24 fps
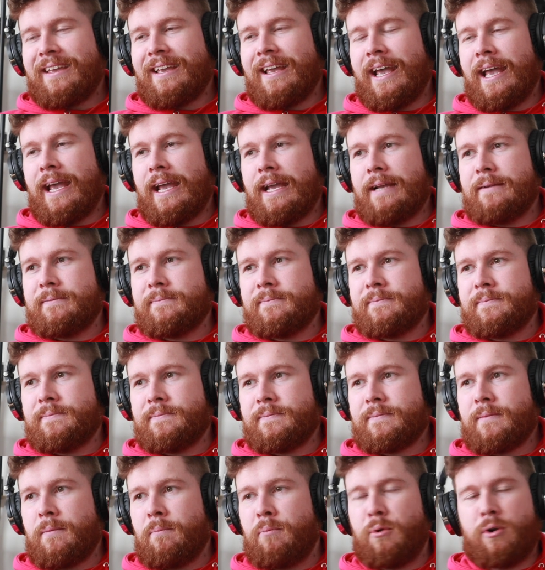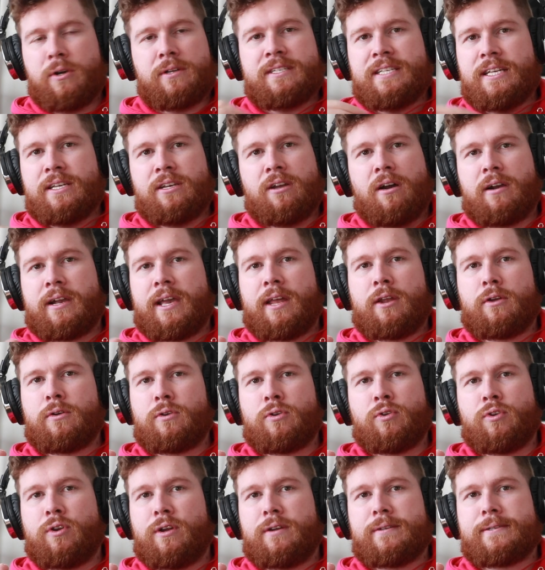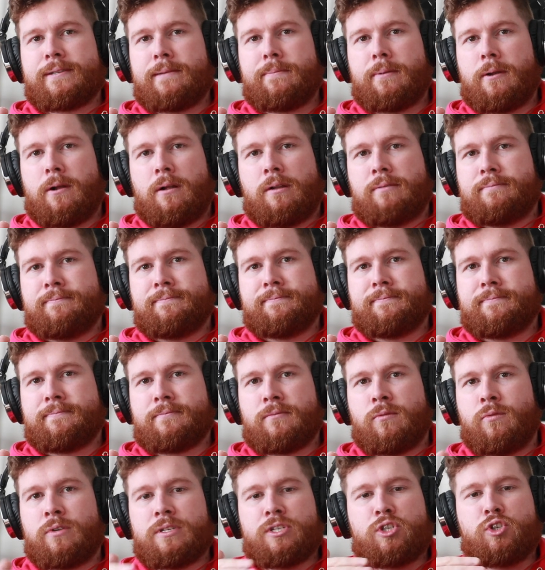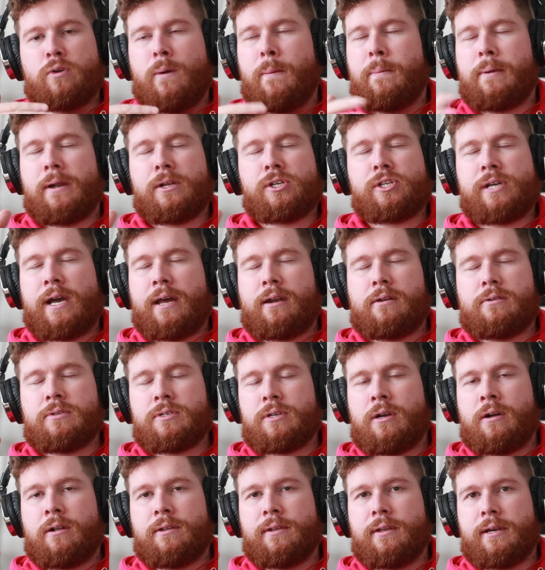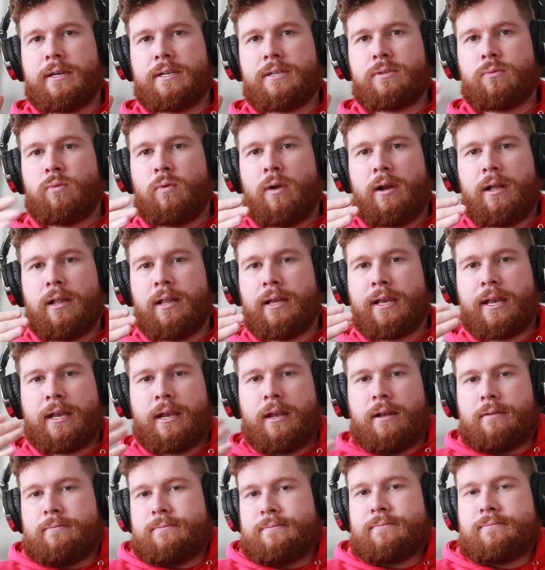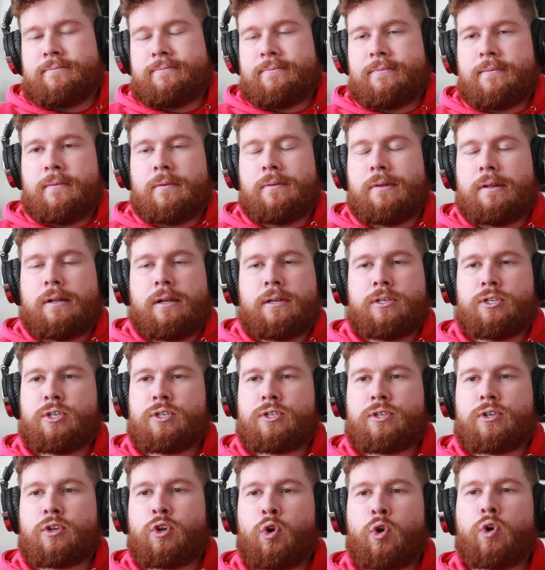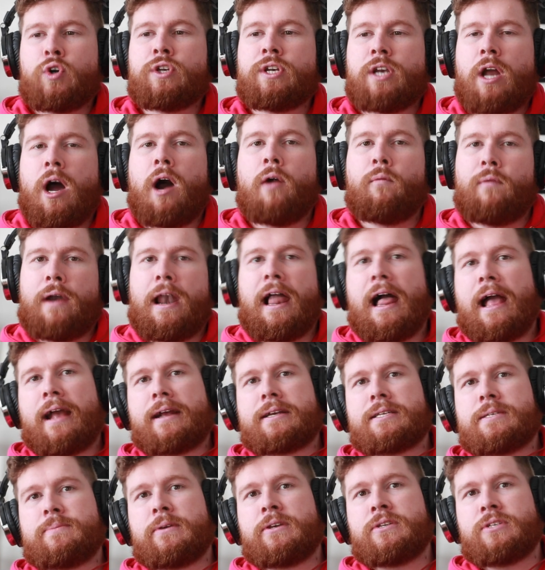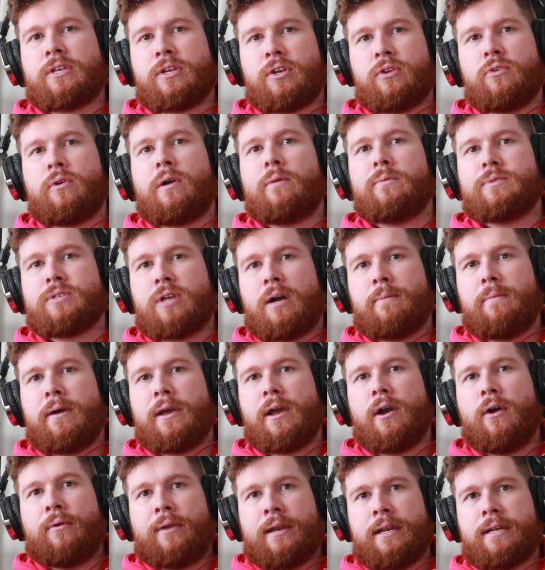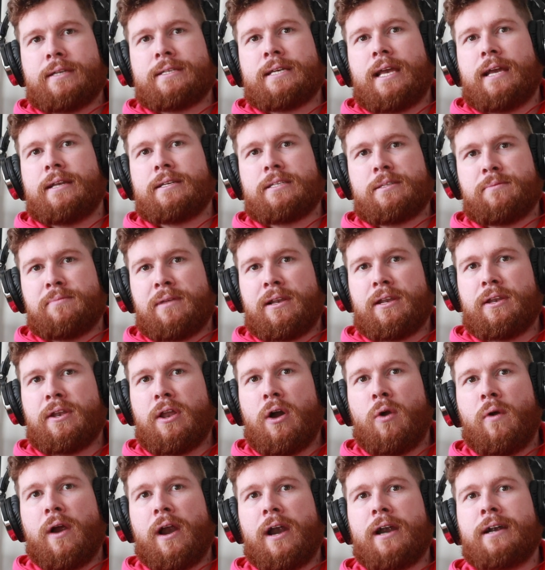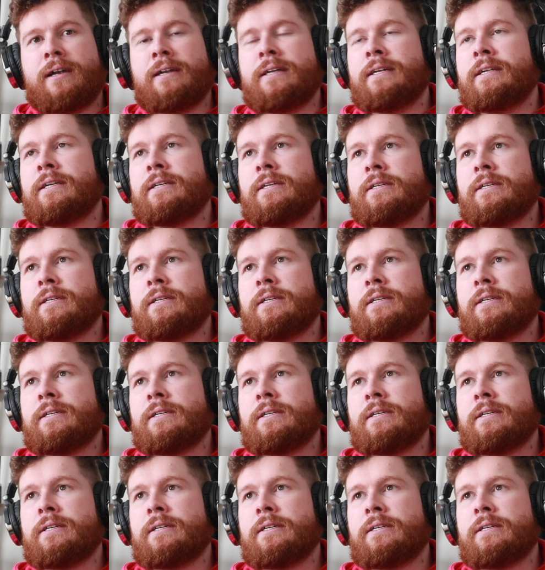um, but did not get a good night's sleep at all. Was jumping at shadows all night. While, like, I just could not relax because I knew I was on my own in a tent in the middle of nowhere.